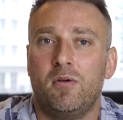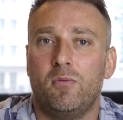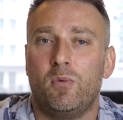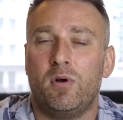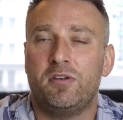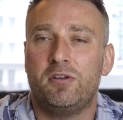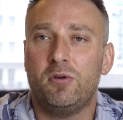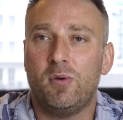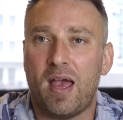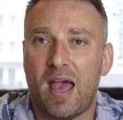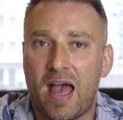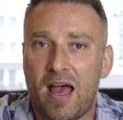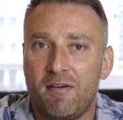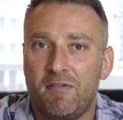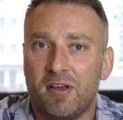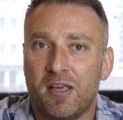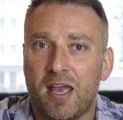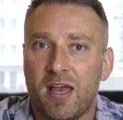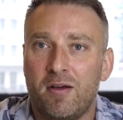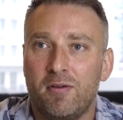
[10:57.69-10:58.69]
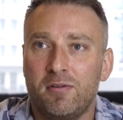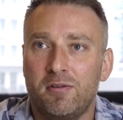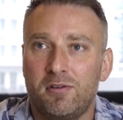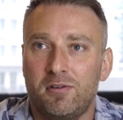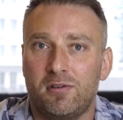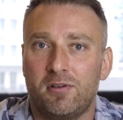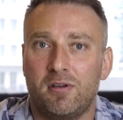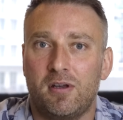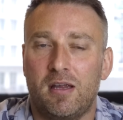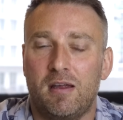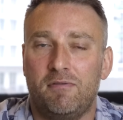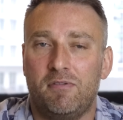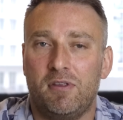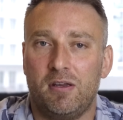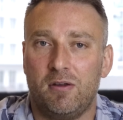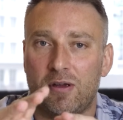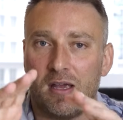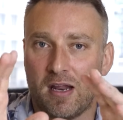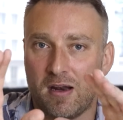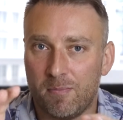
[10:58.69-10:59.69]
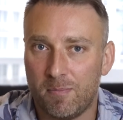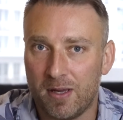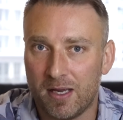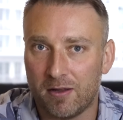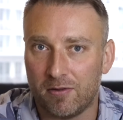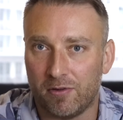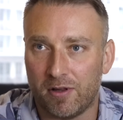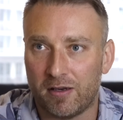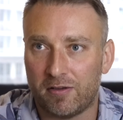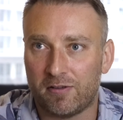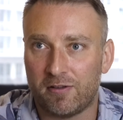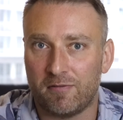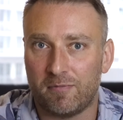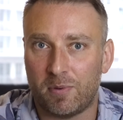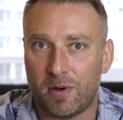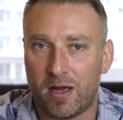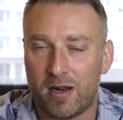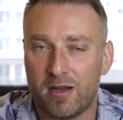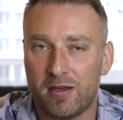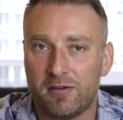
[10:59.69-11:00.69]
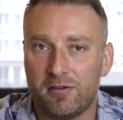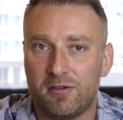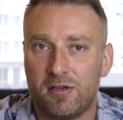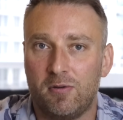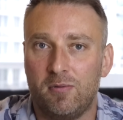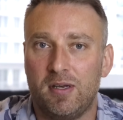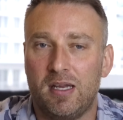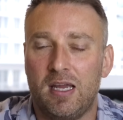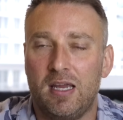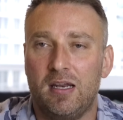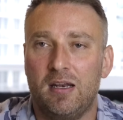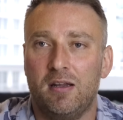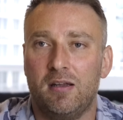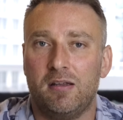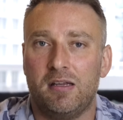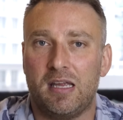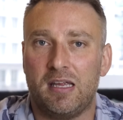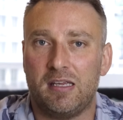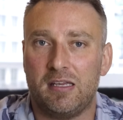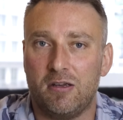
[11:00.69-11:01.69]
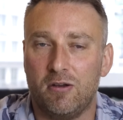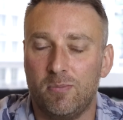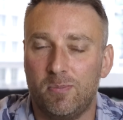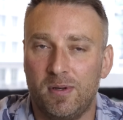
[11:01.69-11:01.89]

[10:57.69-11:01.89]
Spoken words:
Once you have accounts, if you get a big list of products, you need a